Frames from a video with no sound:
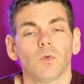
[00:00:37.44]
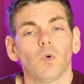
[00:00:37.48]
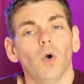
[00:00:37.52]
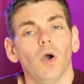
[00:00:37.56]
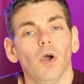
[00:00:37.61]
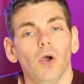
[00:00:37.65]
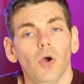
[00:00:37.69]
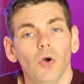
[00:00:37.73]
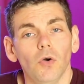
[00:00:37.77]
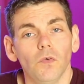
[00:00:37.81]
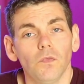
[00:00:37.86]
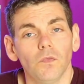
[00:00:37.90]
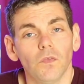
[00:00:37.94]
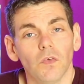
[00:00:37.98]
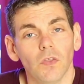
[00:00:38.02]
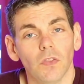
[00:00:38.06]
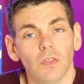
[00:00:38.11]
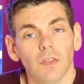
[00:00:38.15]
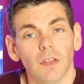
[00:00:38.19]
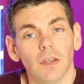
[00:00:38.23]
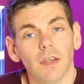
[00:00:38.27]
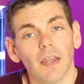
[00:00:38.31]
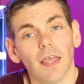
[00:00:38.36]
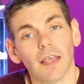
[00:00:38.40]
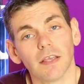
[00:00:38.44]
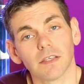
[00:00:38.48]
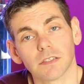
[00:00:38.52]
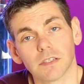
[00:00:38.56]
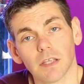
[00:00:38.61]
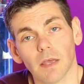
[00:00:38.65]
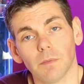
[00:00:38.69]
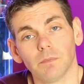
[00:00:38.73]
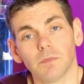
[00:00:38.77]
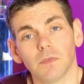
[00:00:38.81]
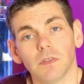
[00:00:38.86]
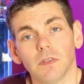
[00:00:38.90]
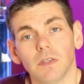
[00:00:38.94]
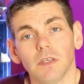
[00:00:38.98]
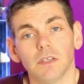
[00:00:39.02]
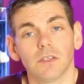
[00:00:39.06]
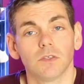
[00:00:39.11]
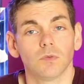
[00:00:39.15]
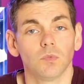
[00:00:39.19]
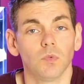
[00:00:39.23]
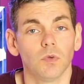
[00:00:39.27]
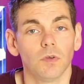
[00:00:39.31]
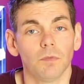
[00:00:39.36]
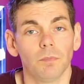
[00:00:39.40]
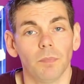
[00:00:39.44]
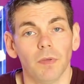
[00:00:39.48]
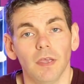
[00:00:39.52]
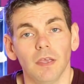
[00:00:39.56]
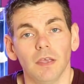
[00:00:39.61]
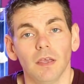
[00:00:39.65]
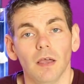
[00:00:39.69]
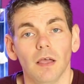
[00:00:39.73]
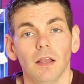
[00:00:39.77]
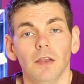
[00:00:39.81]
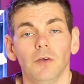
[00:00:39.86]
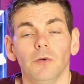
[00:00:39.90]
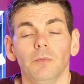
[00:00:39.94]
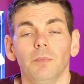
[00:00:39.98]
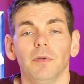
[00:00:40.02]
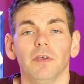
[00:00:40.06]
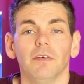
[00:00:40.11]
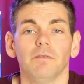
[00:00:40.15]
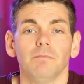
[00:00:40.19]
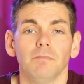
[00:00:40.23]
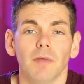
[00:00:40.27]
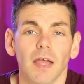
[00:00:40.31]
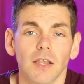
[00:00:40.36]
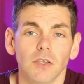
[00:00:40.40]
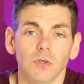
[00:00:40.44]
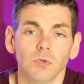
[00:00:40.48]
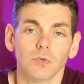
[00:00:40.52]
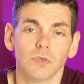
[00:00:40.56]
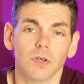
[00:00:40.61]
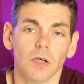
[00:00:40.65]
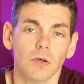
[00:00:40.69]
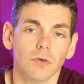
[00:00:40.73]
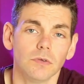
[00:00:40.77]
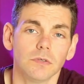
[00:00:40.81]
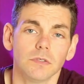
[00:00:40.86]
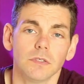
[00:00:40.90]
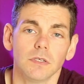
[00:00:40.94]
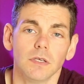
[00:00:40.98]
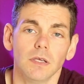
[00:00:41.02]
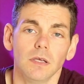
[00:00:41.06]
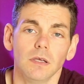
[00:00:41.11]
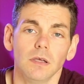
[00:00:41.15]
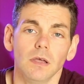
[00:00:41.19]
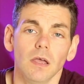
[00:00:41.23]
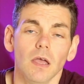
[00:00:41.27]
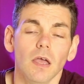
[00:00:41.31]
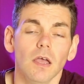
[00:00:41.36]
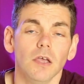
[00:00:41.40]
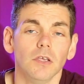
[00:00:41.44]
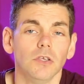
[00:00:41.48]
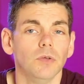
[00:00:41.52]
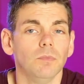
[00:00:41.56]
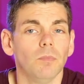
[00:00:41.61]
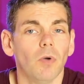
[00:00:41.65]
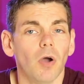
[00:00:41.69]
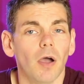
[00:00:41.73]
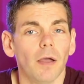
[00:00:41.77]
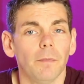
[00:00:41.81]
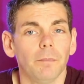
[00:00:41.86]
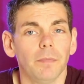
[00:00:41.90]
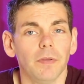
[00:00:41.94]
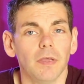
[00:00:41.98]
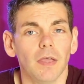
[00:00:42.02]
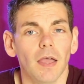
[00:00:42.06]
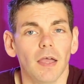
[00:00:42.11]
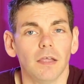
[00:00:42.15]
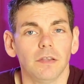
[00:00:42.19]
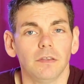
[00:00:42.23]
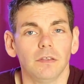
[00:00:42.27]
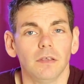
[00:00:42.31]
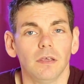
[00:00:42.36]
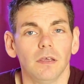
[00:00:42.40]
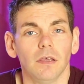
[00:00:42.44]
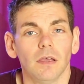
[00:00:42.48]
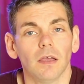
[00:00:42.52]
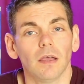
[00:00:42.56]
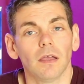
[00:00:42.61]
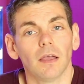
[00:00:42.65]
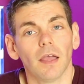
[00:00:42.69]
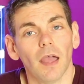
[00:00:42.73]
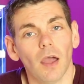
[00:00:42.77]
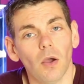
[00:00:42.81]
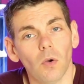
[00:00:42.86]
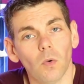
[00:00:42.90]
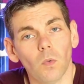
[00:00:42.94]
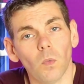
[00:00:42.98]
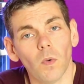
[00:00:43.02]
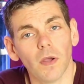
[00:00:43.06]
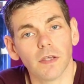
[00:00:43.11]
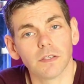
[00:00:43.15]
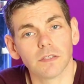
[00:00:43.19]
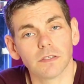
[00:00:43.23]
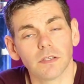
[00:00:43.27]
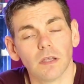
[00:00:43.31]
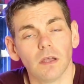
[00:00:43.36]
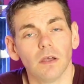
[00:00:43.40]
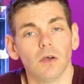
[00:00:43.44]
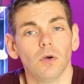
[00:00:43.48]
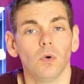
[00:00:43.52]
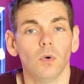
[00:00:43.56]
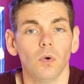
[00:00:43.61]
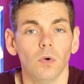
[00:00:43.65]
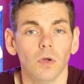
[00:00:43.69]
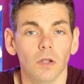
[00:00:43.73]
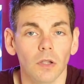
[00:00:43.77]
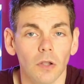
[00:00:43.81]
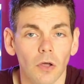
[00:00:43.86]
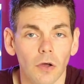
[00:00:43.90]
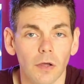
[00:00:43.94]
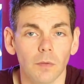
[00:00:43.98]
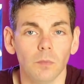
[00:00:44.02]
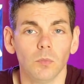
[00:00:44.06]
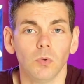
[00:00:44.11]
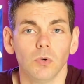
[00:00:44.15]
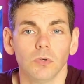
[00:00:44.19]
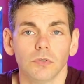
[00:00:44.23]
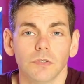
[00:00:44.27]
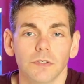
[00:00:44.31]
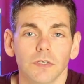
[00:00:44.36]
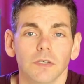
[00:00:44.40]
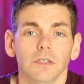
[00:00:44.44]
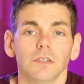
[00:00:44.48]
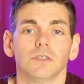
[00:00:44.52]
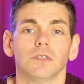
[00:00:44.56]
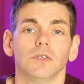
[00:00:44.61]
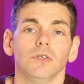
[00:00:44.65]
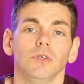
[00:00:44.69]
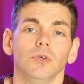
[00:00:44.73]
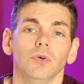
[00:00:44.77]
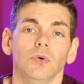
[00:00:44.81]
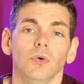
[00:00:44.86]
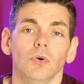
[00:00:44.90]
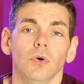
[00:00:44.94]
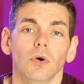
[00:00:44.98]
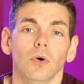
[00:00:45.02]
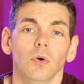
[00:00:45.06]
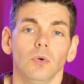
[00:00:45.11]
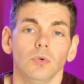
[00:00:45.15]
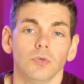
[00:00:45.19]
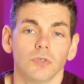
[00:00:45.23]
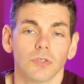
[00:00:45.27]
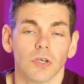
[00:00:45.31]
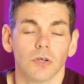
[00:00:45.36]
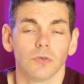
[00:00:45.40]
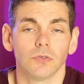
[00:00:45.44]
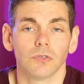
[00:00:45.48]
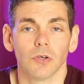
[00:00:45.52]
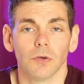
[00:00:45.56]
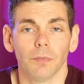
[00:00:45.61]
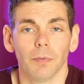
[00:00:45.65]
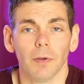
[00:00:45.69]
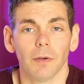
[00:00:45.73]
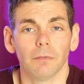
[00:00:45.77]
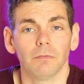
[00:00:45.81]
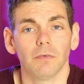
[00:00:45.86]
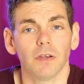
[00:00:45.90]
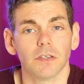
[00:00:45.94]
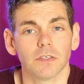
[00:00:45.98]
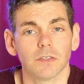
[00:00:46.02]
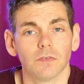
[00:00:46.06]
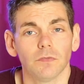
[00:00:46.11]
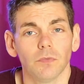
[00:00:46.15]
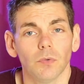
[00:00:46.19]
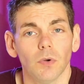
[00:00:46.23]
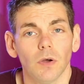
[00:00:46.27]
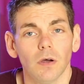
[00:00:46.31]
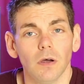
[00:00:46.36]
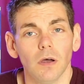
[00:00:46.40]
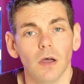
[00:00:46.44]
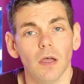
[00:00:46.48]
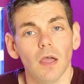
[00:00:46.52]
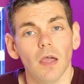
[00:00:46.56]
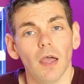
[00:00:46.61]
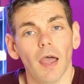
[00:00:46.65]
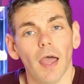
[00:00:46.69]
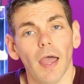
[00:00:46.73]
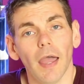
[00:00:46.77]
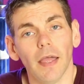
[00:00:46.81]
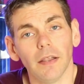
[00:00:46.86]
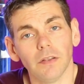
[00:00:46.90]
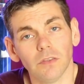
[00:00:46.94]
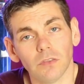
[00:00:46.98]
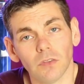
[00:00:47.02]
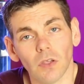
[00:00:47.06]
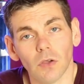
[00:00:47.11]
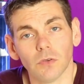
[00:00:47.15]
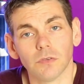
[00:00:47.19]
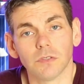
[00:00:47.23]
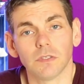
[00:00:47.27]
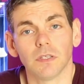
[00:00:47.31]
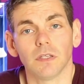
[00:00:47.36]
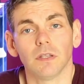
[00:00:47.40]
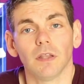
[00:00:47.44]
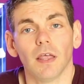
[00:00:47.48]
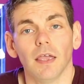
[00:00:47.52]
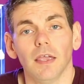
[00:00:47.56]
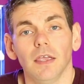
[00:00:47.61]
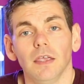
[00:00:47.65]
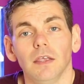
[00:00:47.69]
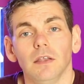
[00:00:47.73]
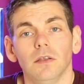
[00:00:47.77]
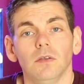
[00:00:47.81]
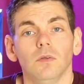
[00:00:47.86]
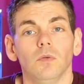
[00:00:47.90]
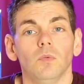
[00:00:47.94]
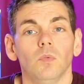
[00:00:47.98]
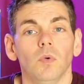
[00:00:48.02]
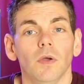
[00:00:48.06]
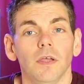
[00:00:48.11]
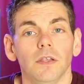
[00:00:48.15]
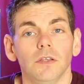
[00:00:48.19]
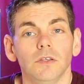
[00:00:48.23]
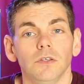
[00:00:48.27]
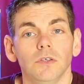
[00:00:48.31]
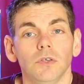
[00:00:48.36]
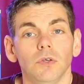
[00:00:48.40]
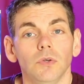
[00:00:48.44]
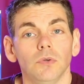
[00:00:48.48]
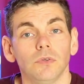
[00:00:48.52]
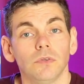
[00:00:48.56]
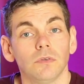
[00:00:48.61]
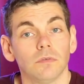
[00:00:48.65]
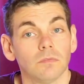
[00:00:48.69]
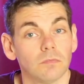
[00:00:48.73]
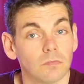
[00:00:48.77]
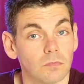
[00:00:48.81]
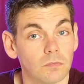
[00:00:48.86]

Quite often the next step to this would be a little bit of manual dosing. You might be adding kalkwasser or lime water to your auto top-up reservoir and dosing that in when you